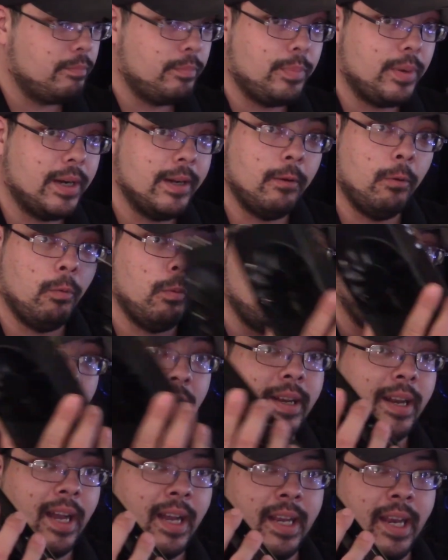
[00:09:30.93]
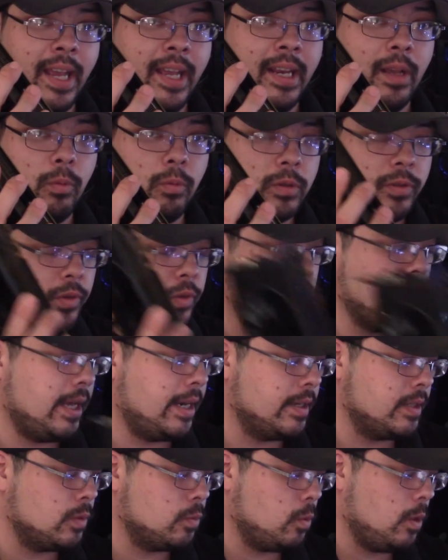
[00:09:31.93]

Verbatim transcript: but one 980 will do that as